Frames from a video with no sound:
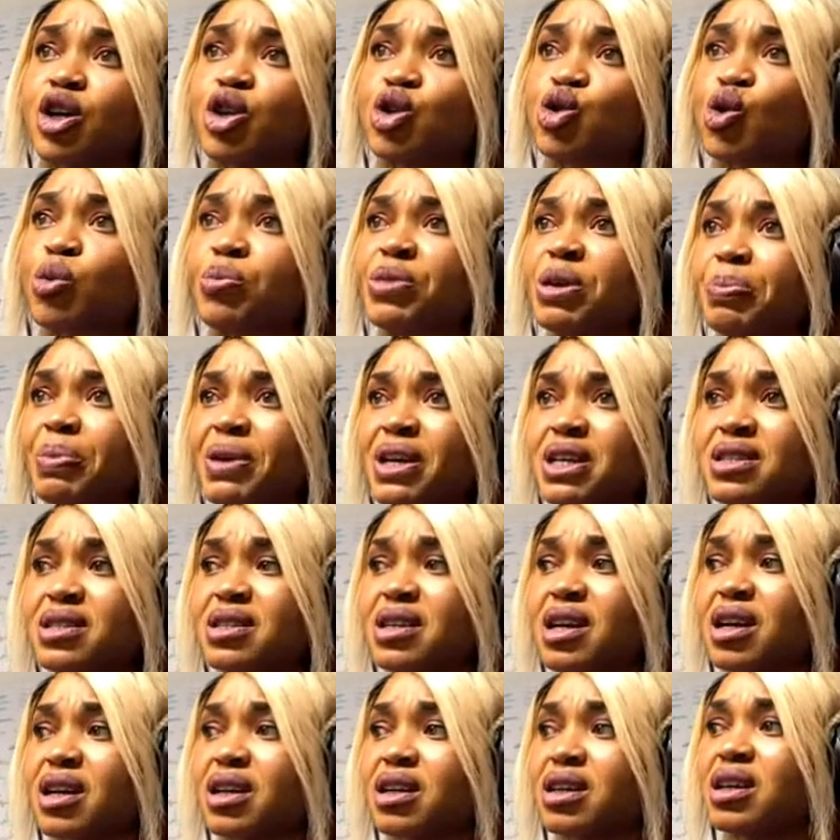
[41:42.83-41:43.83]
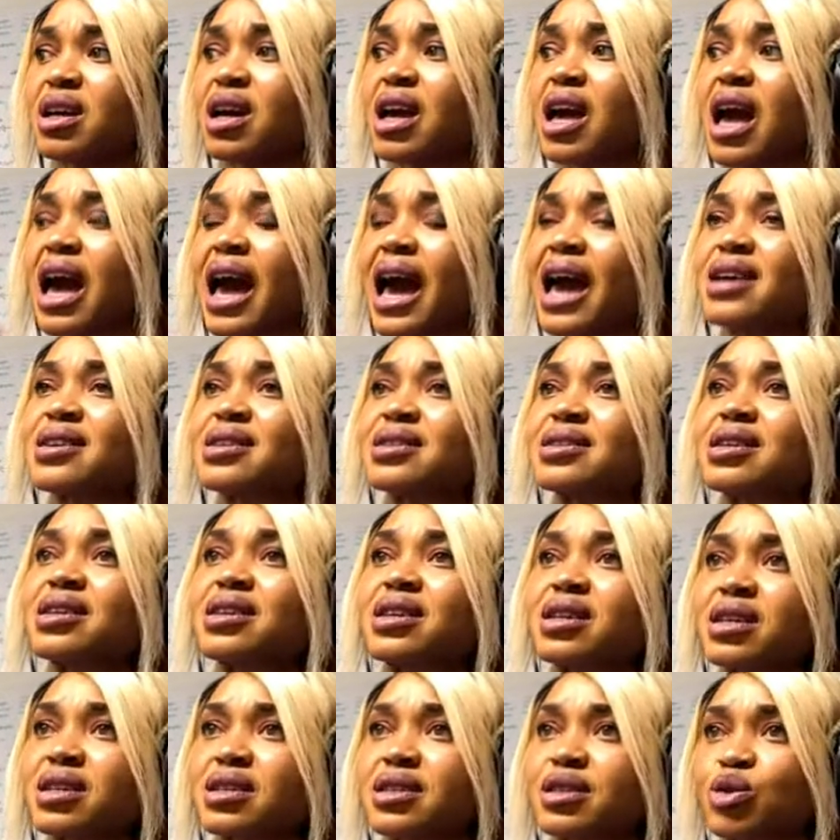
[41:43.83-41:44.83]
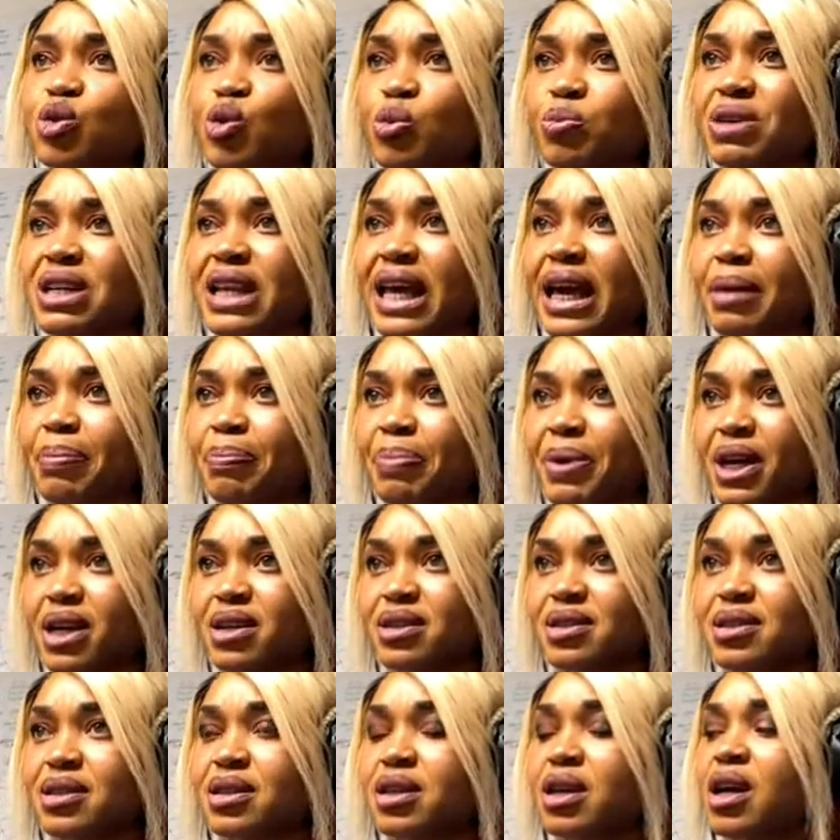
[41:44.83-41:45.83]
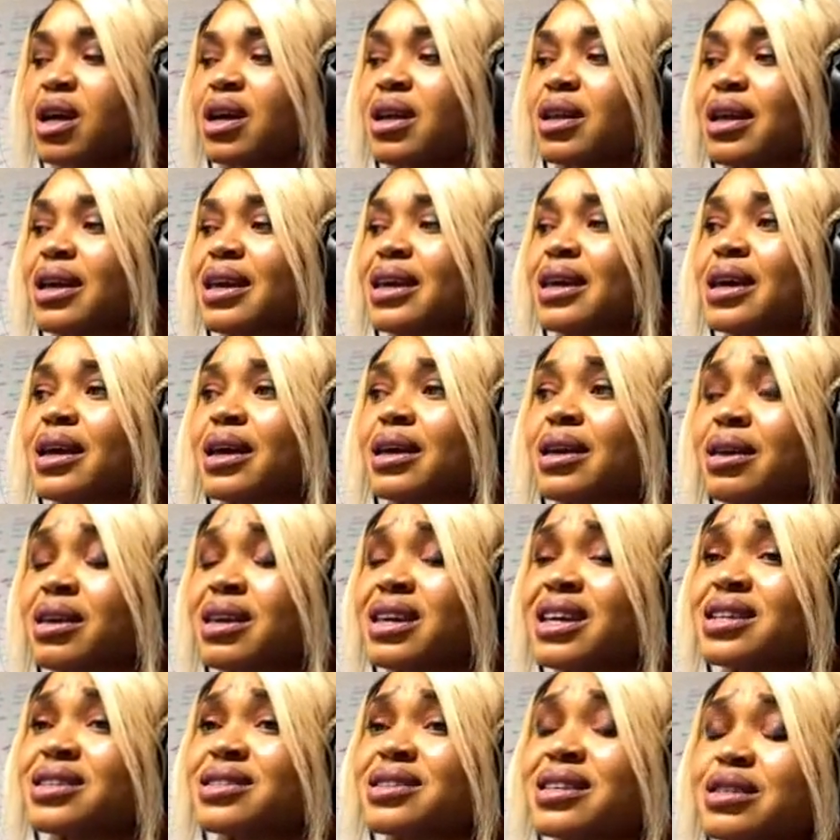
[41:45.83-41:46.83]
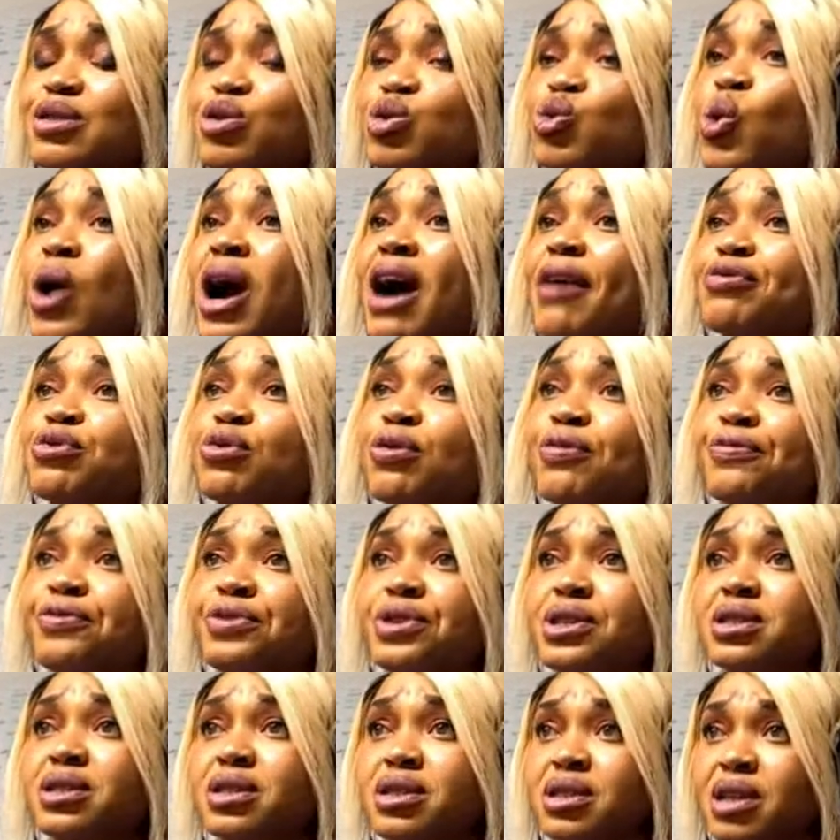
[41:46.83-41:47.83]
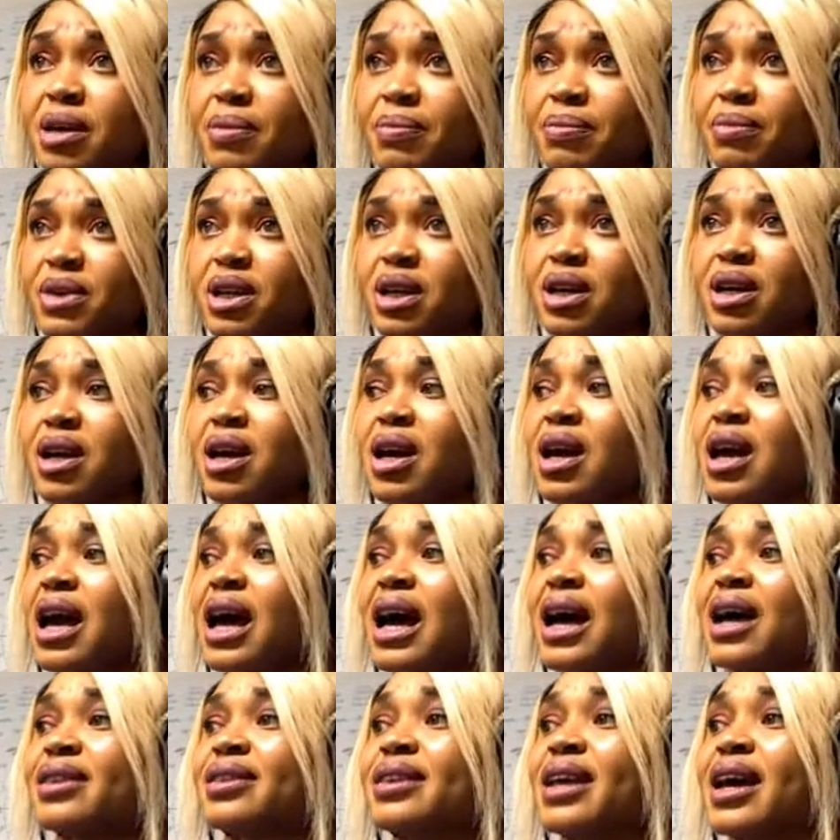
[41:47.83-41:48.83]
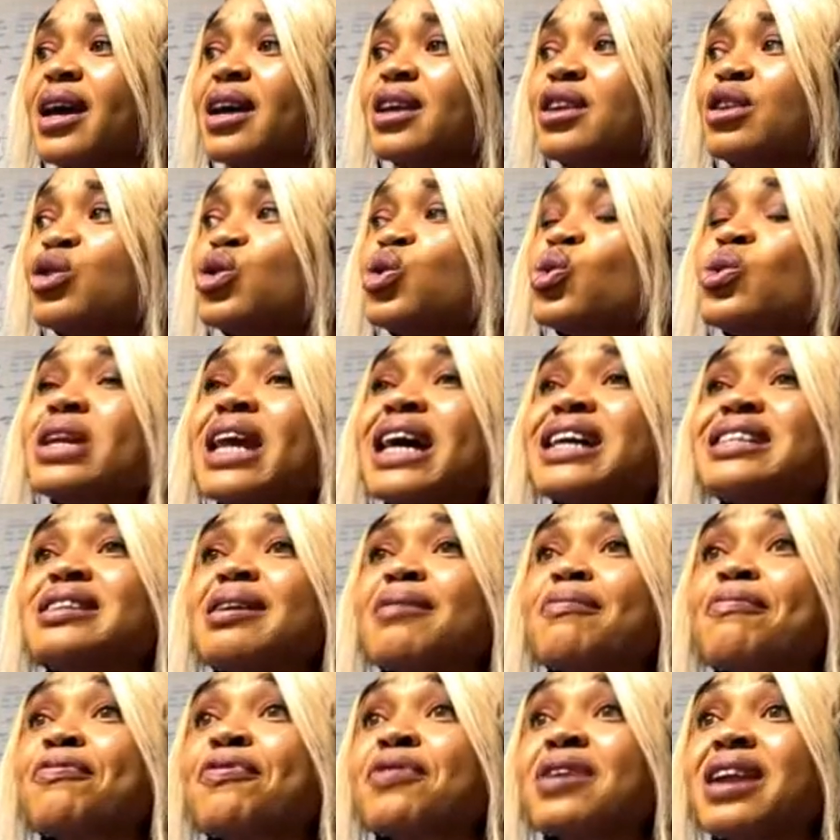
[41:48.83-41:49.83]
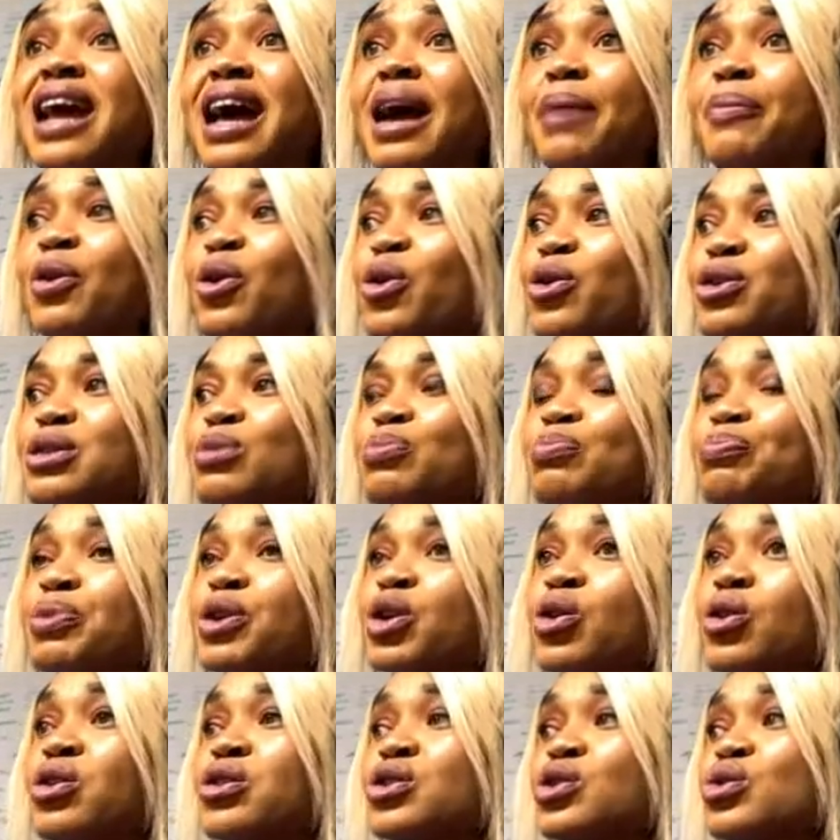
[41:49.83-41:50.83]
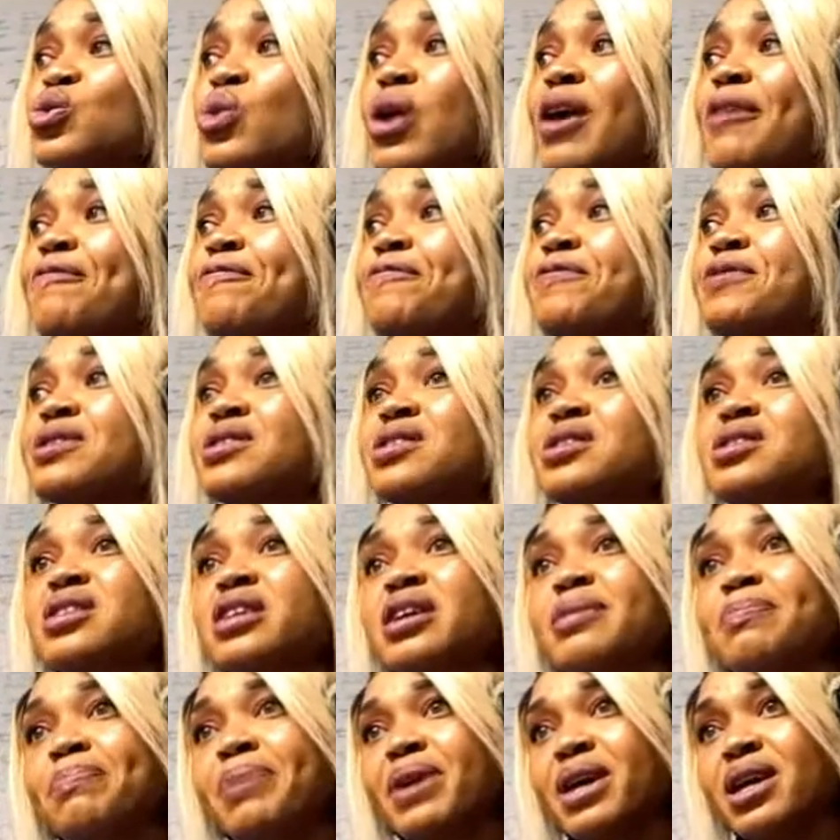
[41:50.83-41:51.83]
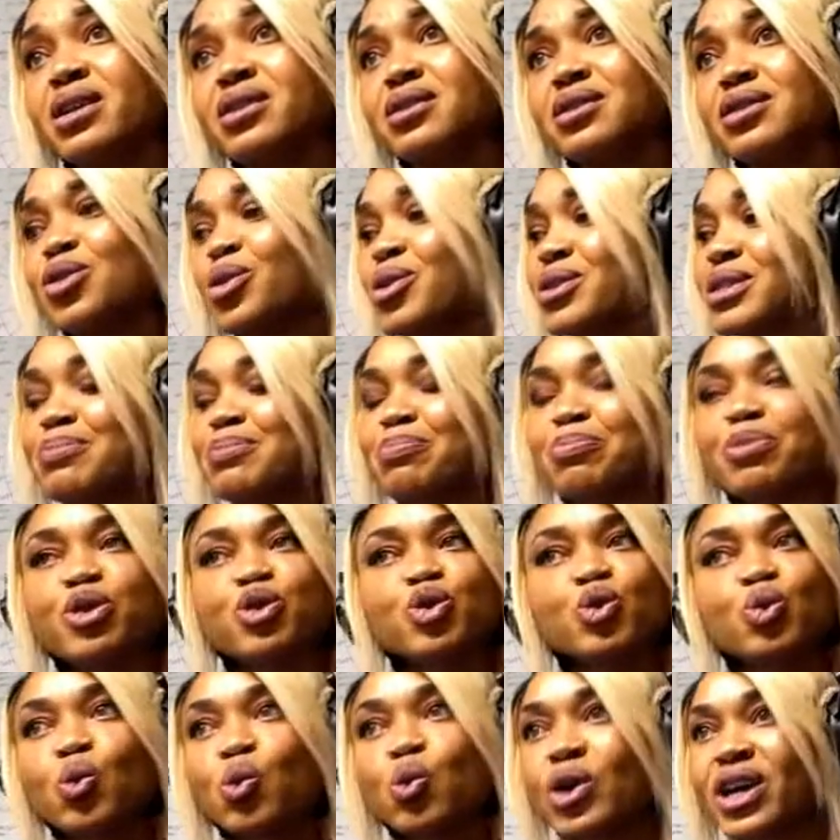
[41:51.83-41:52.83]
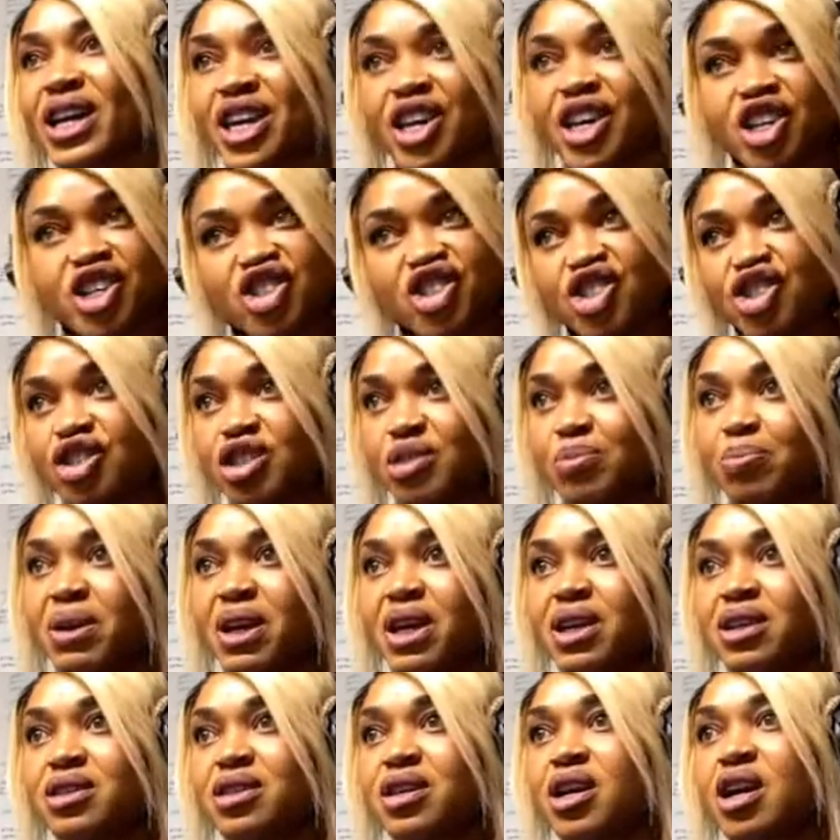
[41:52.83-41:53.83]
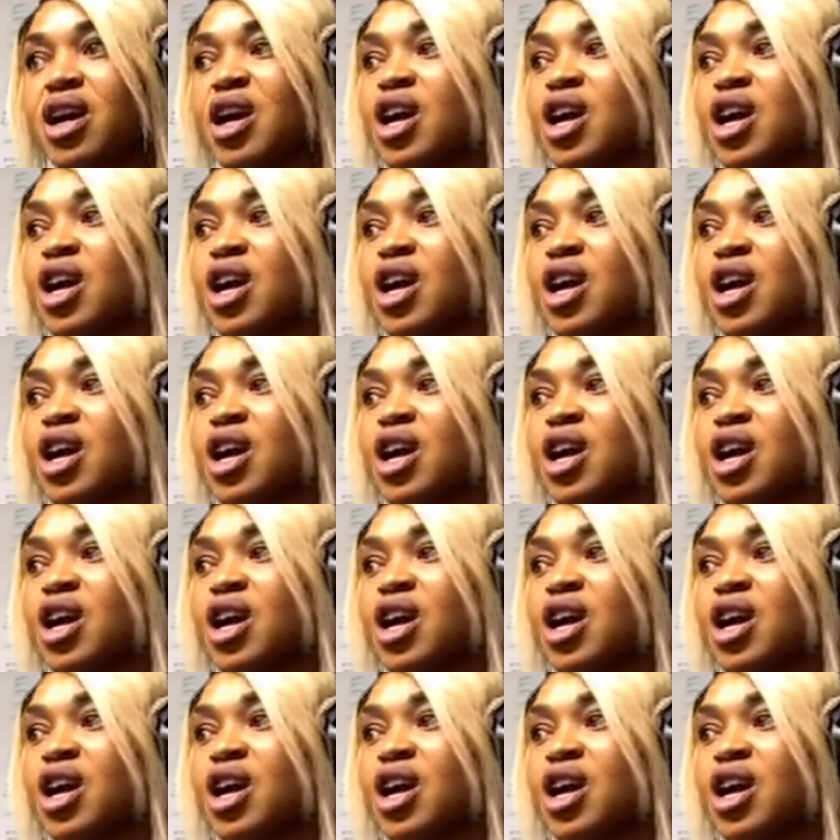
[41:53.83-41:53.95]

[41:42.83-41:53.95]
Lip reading: To me personally, I see kids to be like birds. Kids, you have to feed them. And then you let them fly because you are feeding a bird, it doesn't mean you cage the bird.